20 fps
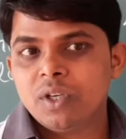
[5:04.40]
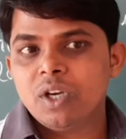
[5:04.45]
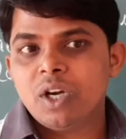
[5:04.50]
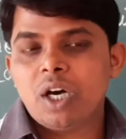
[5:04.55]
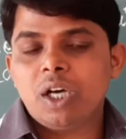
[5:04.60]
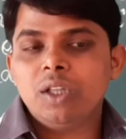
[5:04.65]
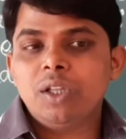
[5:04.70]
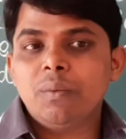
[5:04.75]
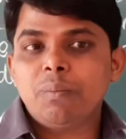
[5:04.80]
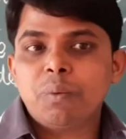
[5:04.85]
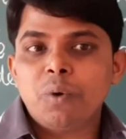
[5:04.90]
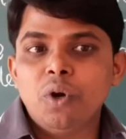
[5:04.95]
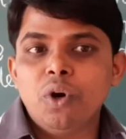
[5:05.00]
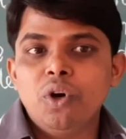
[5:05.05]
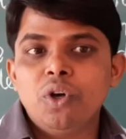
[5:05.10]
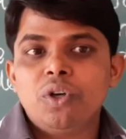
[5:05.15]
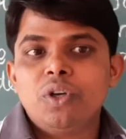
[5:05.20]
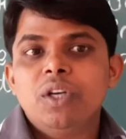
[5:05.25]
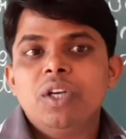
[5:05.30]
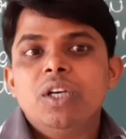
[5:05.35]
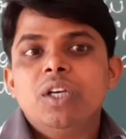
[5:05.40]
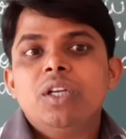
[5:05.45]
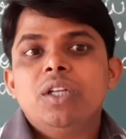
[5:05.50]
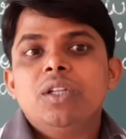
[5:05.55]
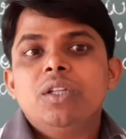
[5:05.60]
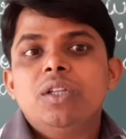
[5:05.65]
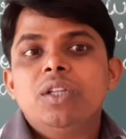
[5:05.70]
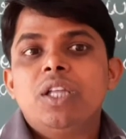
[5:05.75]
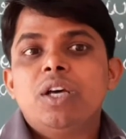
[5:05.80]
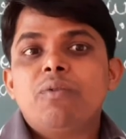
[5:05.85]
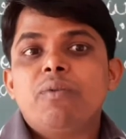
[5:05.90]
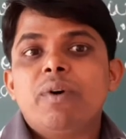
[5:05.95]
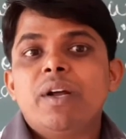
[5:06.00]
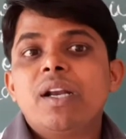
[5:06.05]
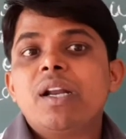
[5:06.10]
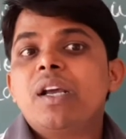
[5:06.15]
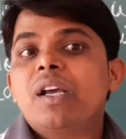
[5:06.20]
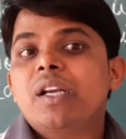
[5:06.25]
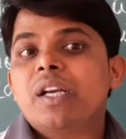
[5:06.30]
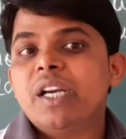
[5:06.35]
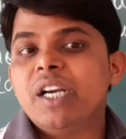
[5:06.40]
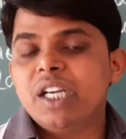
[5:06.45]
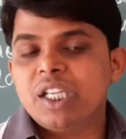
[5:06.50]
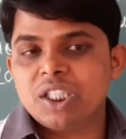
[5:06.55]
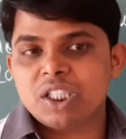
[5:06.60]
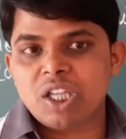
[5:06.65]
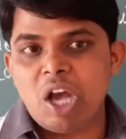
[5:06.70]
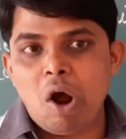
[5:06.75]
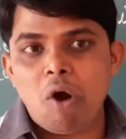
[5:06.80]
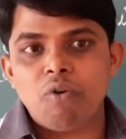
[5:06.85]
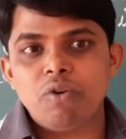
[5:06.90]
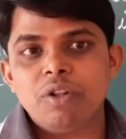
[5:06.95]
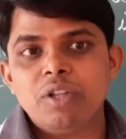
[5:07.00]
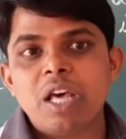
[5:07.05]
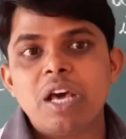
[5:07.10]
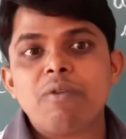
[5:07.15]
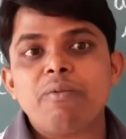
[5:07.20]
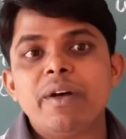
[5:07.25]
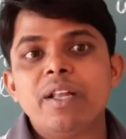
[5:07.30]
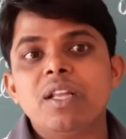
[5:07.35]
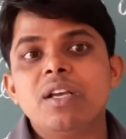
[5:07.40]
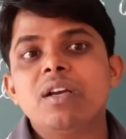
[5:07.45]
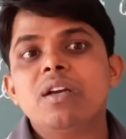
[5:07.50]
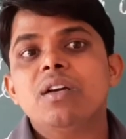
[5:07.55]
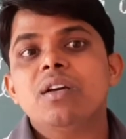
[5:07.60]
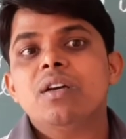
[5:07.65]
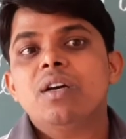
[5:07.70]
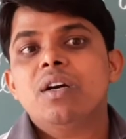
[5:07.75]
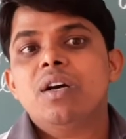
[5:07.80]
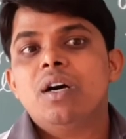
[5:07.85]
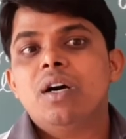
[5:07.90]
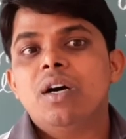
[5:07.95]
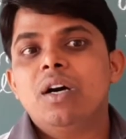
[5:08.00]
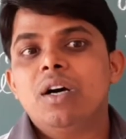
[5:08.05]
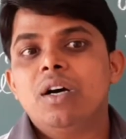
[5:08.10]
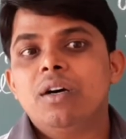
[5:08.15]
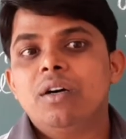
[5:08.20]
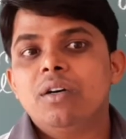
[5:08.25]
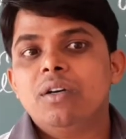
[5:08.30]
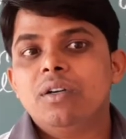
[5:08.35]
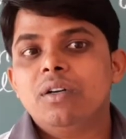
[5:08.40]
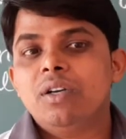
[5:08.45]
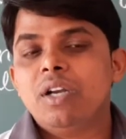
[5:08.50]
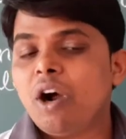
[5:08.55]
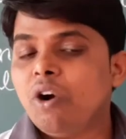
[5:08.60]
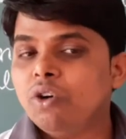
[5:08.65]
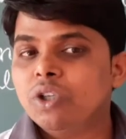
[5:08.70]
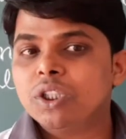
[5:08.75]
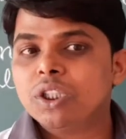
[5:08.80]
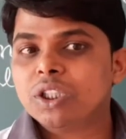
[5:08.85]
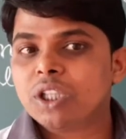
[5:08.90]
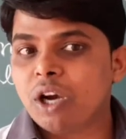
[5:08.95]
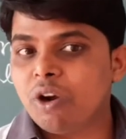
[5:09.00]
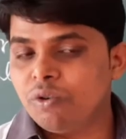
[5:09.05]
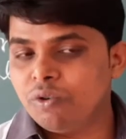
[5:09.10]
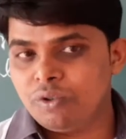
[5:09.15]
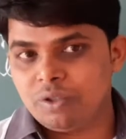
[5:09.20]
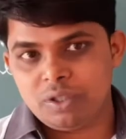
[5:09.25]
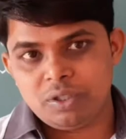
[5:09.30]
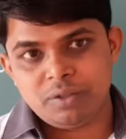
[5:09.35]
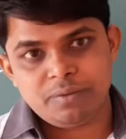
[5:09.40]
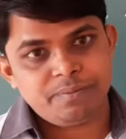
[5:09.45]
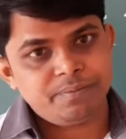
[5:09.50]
on the floor, there was a great sound. There was a loud sound.